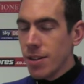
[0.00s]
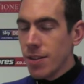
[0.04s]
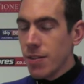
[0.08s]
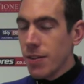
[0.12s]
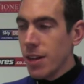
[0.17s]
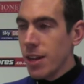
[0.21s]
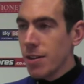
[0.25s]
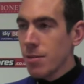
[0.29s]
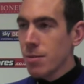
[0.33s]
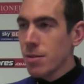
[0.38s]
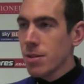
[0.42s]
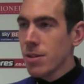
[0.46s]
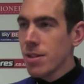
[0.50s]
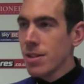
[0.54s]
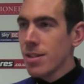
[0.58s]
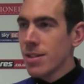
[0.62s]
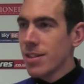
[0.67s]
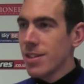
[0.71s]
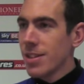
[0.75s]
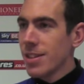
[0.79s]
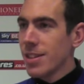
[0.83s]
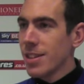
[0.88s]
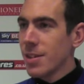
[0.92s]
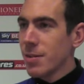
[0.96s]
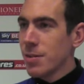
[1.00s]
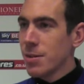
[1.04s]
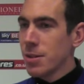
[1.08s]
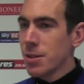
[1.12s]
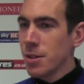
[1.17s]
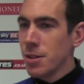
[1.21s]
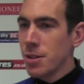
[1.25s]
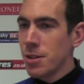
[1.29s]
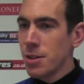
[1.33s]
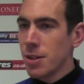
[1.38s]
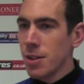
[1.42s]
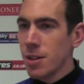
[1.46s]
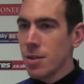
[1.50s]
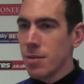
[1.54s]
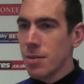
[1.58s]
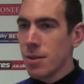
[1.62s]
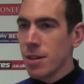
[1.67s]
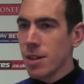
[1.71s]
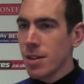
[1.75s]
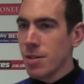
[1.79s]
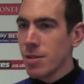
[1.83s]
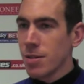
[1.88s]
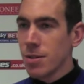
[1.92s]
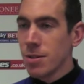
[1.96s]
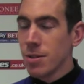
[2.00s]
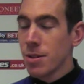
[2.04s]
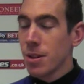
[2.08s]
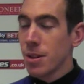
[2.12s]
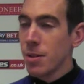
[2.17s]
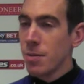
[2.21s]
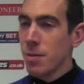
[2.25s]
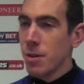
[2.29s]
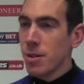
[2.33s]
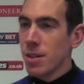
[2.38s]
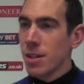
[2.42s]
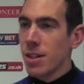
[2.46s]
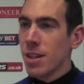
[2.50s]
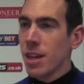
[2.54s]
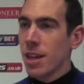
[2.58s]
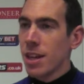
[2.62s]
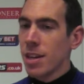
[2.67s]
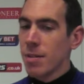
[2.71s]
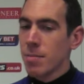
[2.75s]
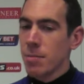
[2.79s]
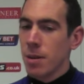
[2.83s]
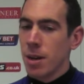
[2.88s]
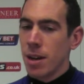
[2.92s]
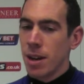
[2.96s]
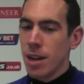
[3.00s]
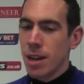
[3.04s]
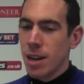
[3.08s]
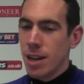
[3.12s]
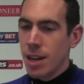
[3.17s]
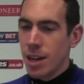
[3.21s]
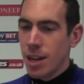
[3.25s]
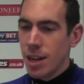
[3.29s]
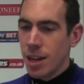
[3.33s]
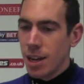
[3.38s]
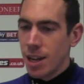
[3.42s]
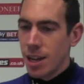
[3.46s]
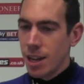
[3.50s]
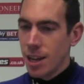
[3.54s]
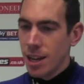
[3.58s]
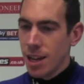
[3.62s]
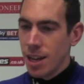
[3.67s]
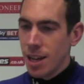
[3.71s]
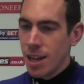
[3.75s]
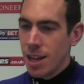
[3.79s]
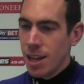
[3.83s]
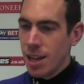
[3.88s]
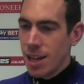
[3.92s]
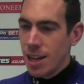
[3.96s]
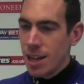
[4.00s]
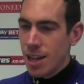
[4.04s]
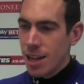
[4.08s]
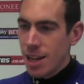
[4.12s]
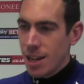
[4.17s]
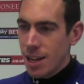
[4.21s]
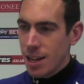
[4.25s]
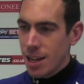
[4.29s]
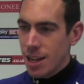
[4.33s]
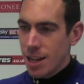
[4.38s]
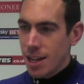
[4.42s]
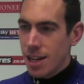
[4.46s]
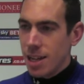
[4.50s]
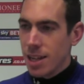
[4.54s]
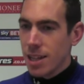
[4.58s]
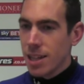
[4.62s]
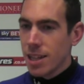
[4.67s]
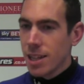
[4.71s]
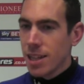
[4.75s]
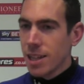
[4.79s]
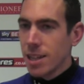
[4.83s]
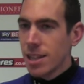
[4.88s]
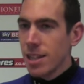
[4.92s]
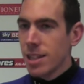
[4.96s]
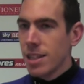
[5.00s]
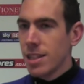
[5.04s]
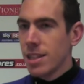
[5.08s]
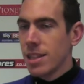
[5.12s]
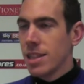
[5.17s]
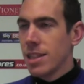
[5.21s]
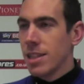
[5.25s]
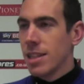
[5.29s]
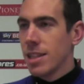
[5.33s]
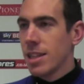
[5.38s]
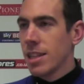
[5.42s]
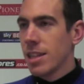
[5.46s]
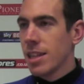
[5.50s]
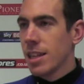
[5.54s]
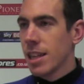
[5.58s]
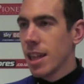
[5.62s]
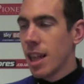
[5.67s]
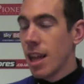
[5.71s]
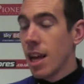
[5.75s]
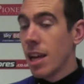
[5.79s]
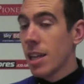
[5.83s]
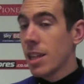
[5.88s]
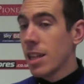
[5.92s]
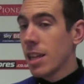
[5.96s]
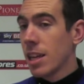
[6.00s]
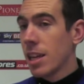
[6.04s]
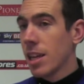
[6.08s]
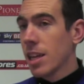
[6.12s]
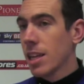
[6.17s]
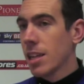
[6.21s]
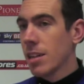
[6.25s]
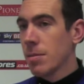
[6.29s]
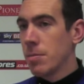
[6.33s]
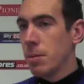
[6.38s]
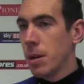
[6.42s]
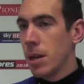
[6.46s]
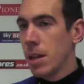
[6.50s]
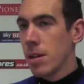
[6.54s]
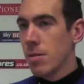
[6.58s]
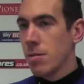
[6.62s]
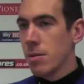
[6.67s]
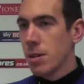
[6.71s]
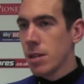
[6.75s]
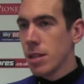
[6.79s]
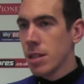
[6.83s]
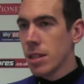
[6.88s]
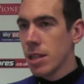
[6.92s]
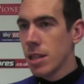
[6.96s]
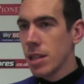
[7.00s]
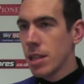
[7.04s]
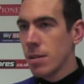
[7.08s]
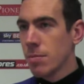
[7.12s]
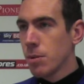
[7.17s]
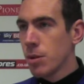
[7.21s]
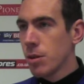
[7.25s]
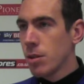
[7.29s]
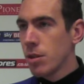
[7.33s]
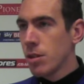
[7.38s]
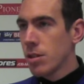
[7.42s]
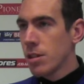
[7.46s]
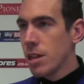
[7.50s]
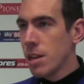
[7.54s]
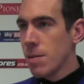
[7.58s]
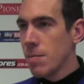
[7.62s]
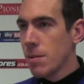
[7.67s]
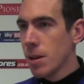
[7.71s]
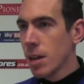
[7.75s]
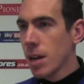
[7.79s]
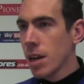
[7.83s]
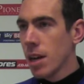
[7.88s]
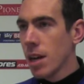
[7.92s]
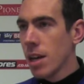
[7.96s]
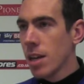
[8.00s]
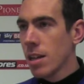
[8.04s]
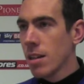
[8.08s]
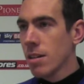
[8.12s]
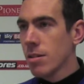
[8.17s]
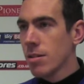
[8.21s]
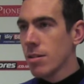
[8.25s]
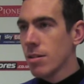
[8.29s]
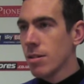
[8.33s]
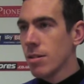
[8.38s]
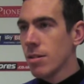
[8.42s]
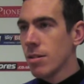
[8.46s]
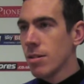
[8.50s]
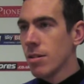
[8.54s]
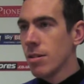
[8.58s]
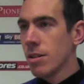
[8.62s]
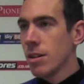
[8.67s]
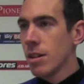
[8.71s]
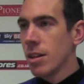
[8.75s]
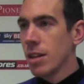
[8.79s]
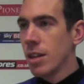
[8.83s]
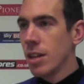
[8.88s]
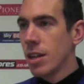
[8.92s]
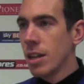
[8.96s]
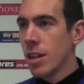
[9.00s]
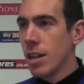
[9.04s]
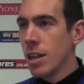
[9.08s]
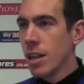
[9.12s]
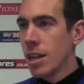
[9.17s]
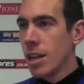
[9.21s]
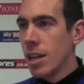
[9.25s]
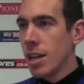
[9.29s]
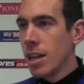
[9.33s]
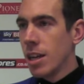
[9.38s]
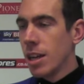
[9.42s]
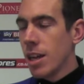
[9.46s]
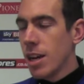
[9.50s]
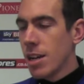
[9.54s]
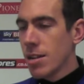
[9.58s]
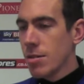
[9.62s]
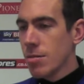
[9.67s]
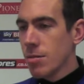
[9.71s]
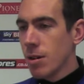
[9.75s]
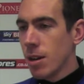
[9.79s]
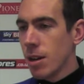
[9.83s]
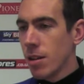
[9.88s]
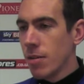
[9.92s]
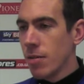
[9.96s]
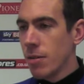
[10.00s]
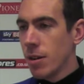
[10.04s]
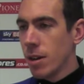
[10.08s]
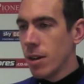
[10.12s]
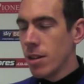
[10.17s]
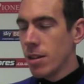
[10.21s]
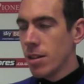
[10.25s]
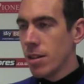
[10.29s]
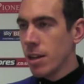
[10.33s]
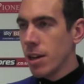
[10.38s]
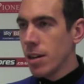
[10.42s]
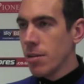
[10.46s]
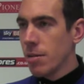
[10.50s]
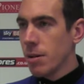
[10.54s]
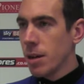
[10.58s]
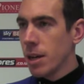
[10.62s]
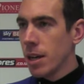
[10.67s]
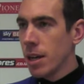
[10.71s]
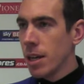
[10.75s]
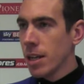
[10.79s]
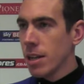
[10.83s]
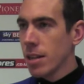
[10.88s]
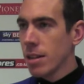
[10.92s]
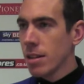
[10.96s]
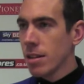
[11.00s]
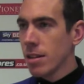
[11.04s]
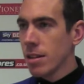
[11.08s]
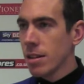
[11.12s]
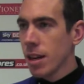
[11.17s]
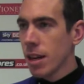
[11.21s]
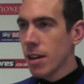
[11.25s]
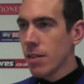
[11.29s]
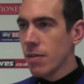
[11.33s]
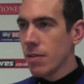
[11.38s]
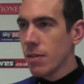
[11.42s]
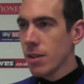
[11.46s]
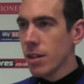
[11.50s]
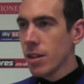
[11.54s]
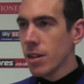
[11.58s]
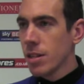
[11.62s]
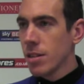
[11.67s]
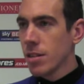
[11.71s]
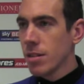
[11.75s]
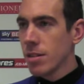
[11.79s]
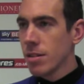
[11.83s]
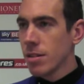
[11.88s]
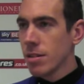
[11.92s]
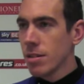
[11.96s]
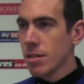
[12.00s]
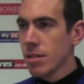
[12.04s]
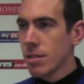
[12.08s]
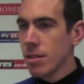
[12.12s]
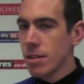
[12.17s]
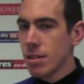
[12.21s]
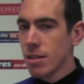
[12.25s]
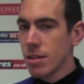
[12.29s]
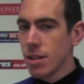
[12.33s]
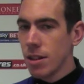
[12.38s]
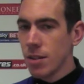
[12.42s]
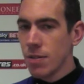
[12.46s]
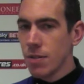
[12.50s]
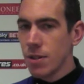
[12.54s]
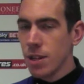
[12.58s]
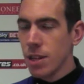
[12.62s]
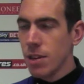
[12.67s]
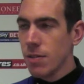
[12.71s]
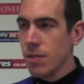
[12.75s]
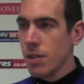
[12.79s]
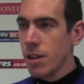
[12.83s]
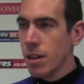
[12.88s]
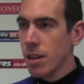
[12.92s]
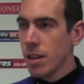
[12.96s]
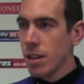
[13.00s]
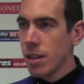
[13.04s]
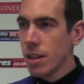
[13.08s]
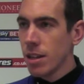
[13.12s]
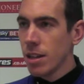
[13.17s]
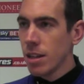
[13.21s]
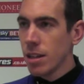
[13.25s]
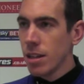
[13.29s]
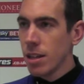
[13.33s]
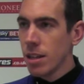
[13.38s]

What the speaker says: To be fair, I wasn't too sure. I just didn't know what to think, but I heard the lad taking the penalty saying I'm doing the same again, so that's why I went that way, and thankfully I've saved it.